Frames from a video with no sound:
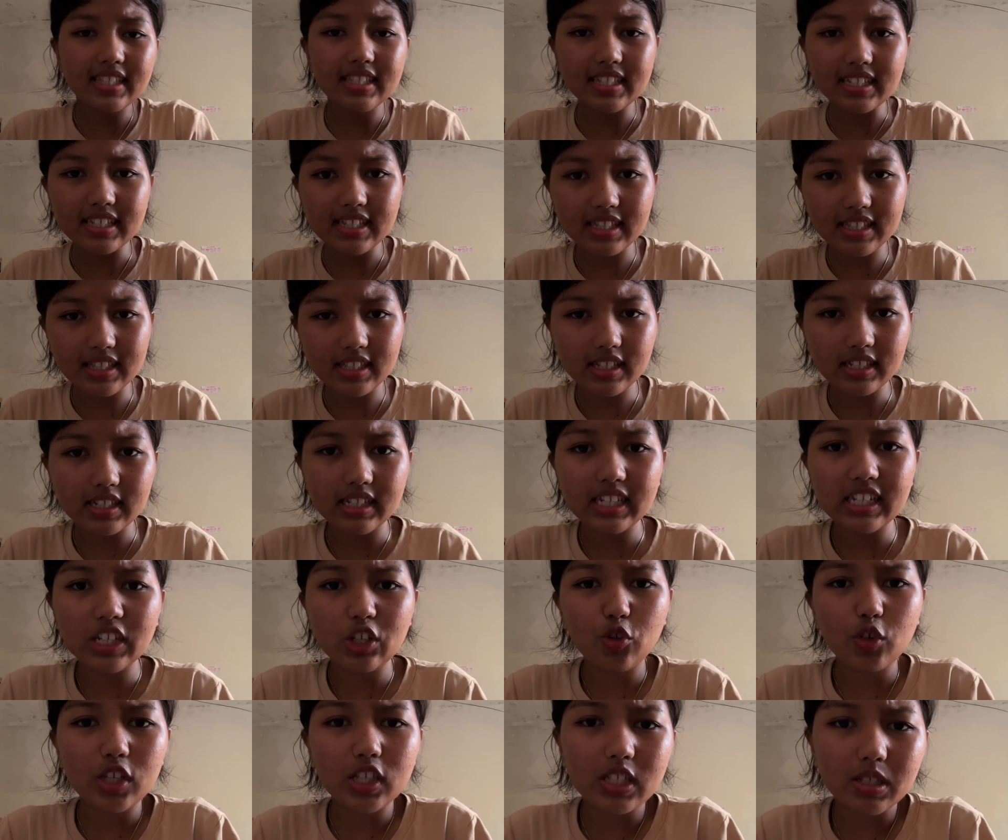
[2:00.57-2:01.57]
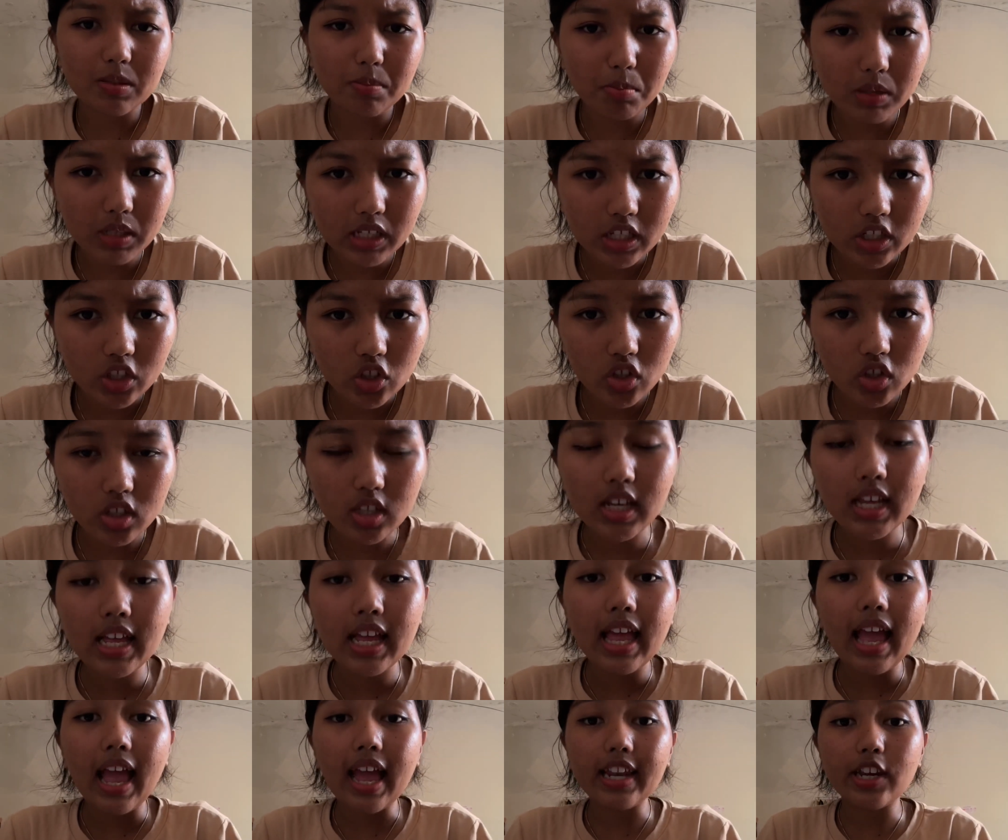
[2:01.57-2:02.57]
this increase in pH
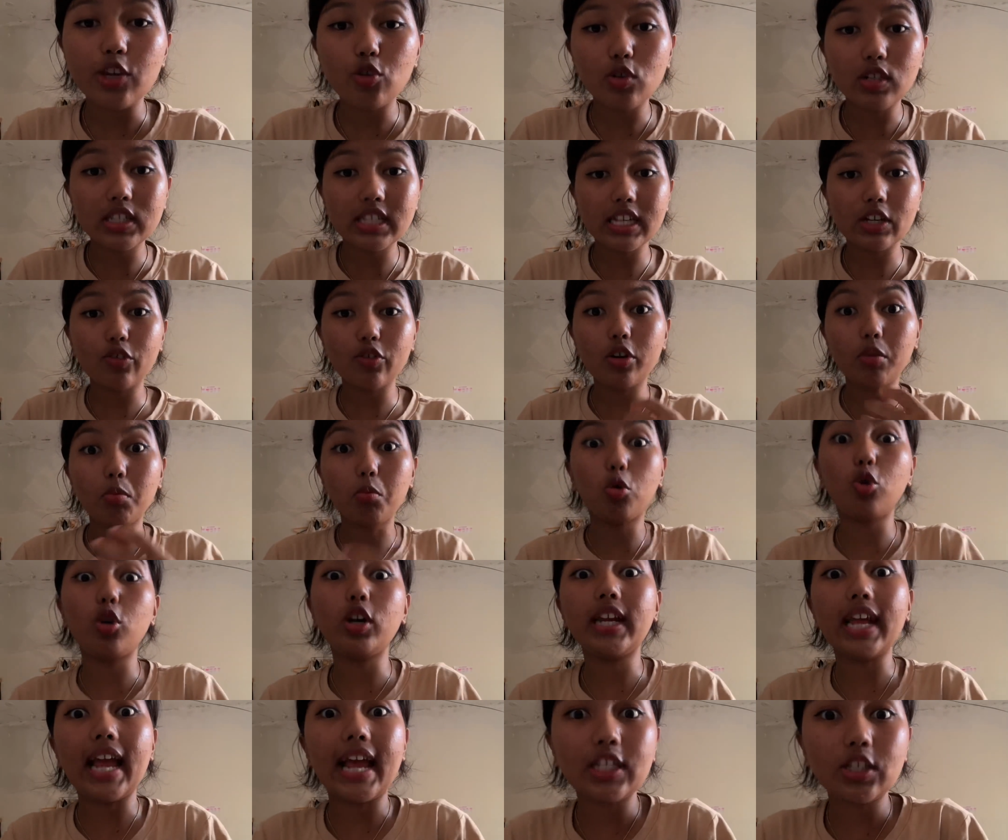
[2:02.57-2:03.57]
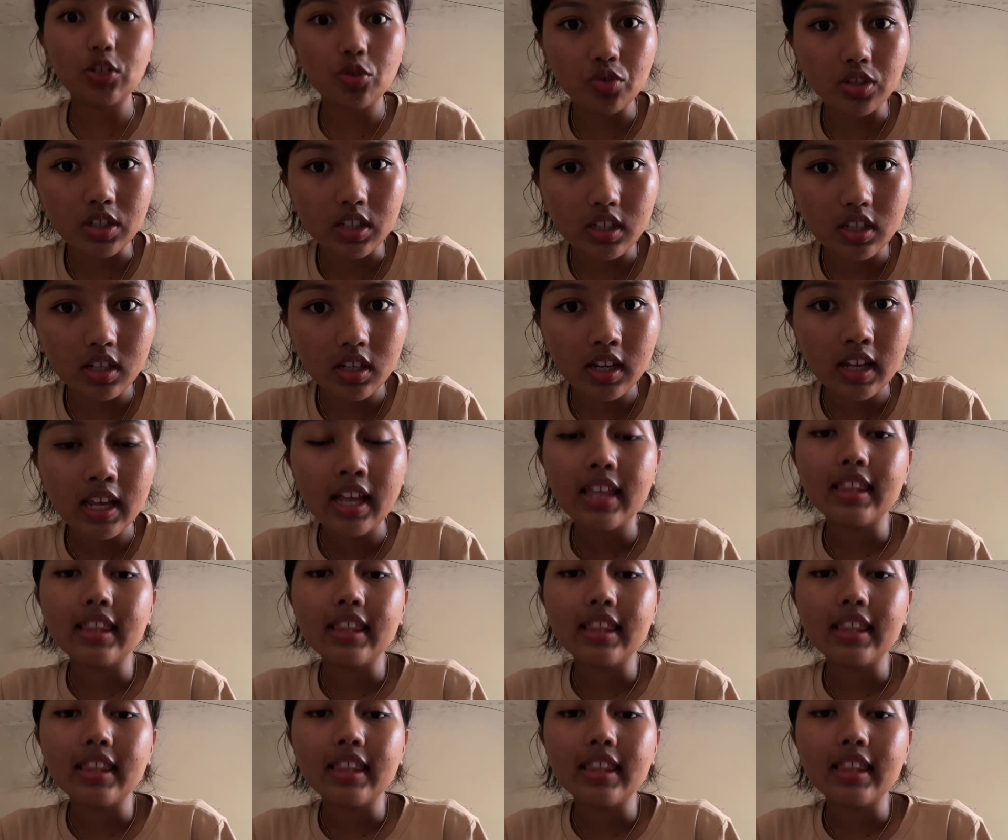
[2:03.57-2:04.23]
and it will secrete more gastrin.